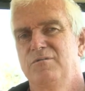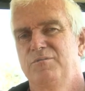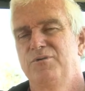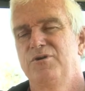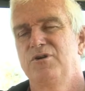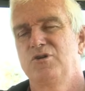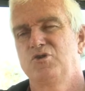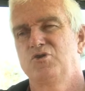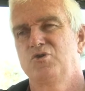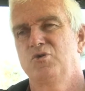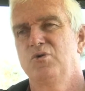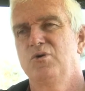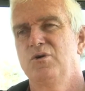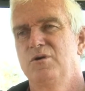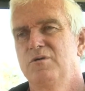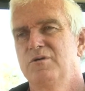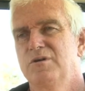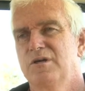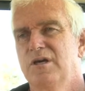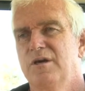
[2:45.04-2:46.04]
pretty sore.
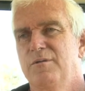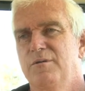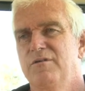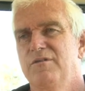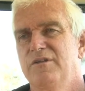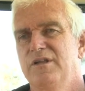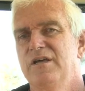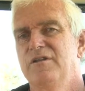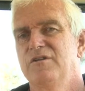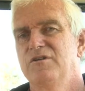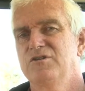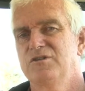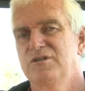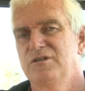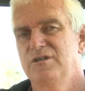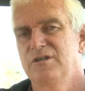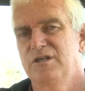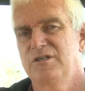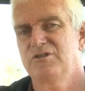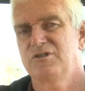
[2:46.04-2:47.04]
A couple of the others,
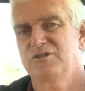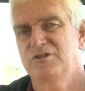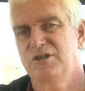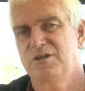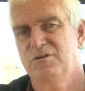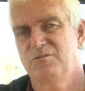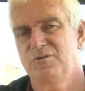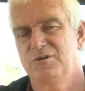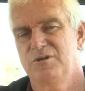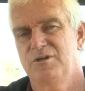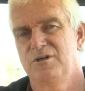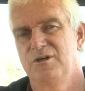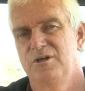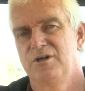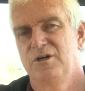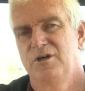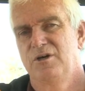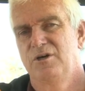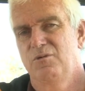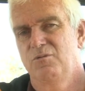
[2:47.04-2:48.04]
as I said, were
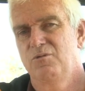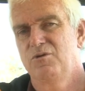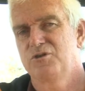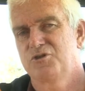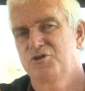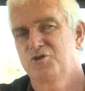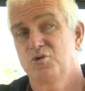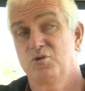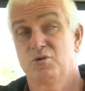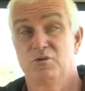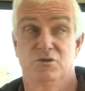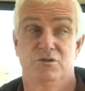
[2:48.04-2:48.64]
sore.